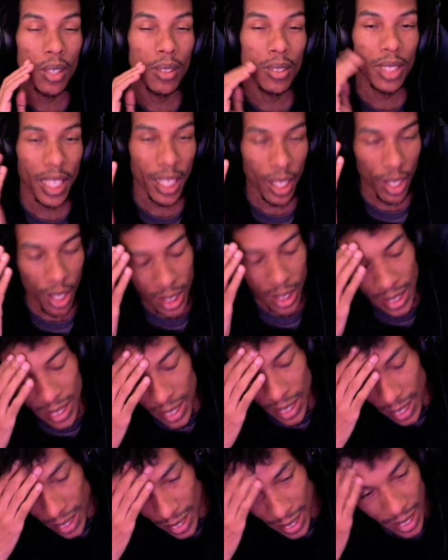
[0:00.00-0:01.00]
on like our
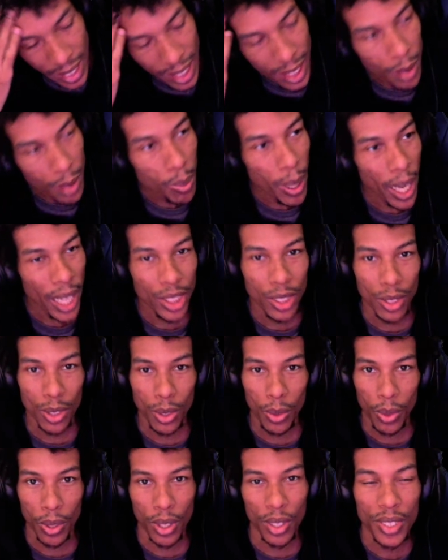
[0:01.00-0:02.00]
16th patch of
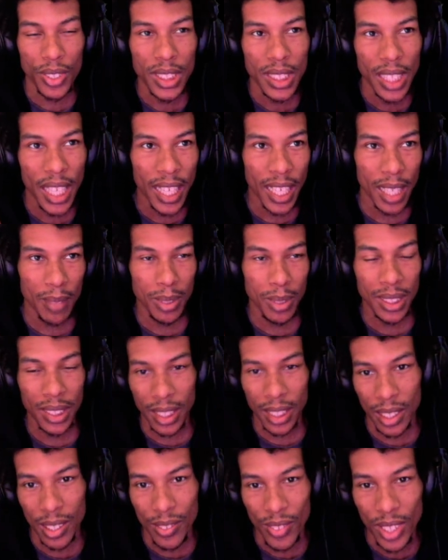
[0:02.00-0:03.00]
dwarves, and I'm
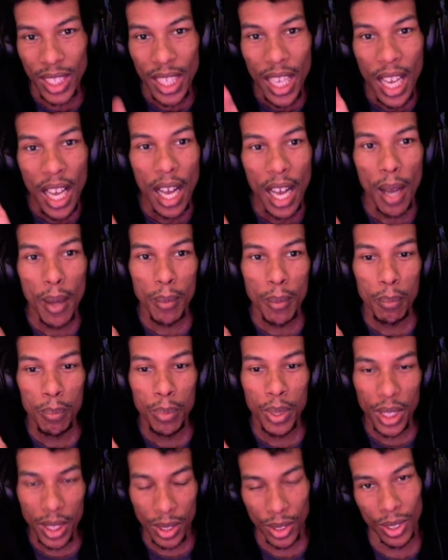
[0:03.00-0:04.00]
sick of it.
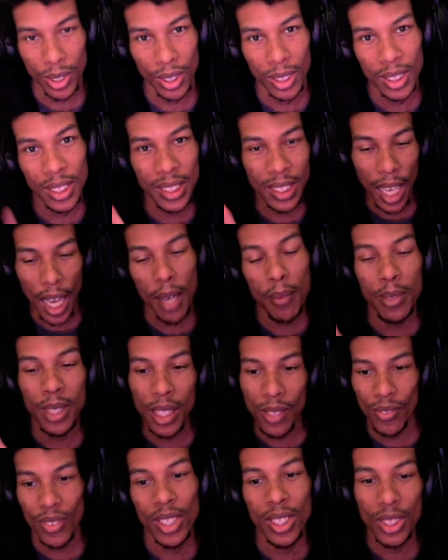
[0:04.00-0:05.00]
Blizzard, stop
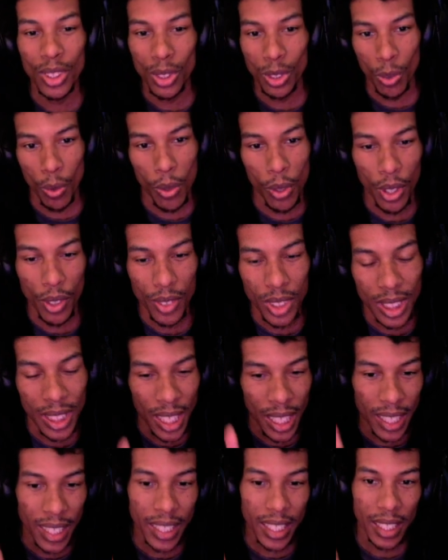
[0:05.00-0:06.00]
giving us dwarves.
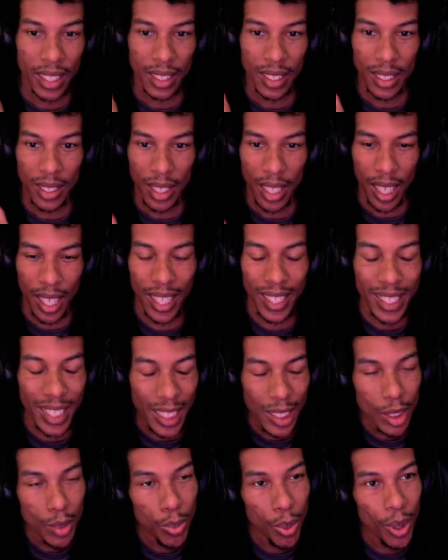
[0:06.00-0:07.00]
Like at
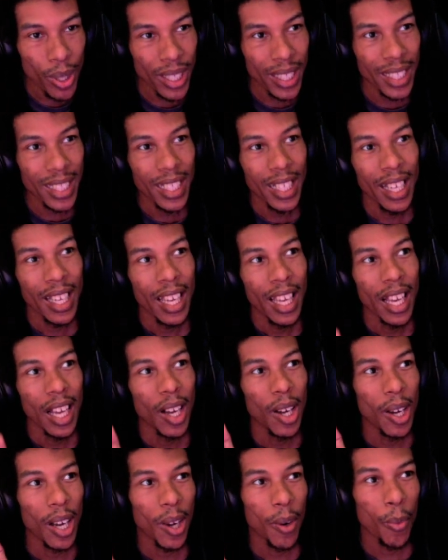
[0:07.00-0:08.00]
this point,
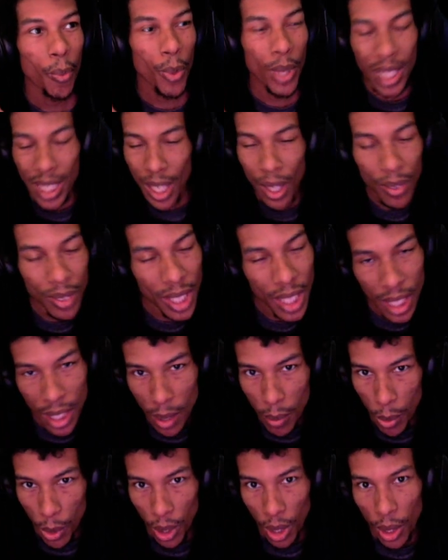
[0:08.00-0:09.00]
we don't need
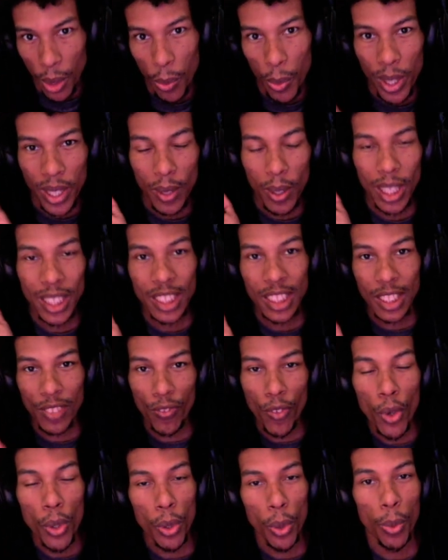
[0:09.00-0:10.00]
no more. It's
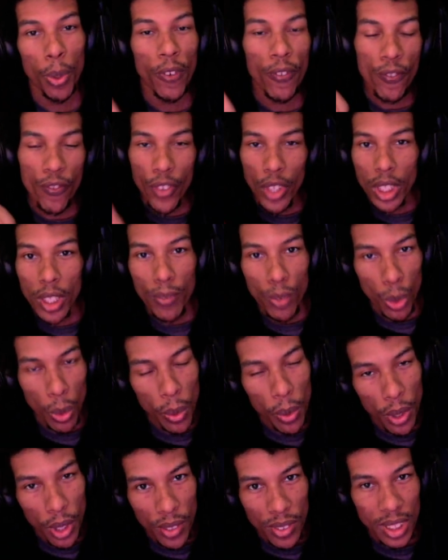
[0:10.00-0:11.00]
full. We're full of
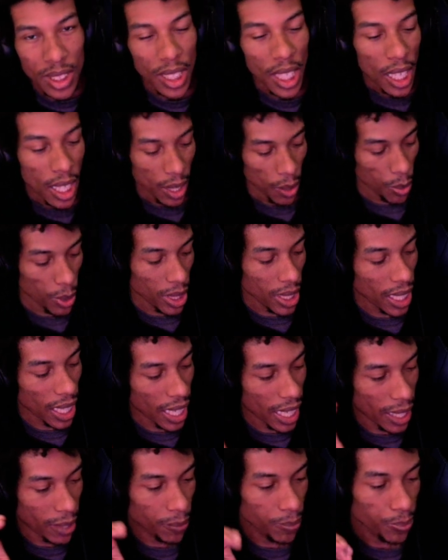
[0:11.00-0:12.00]
dwarves. We
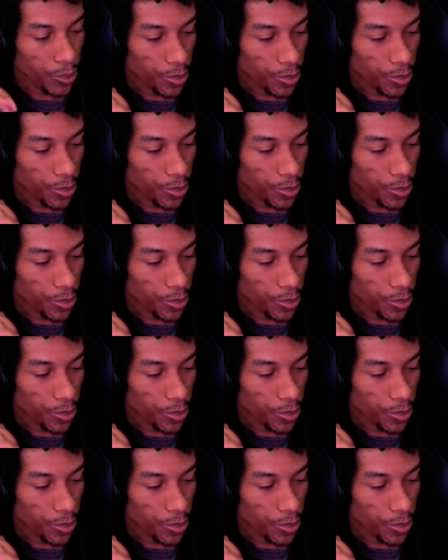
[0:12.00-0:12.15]
got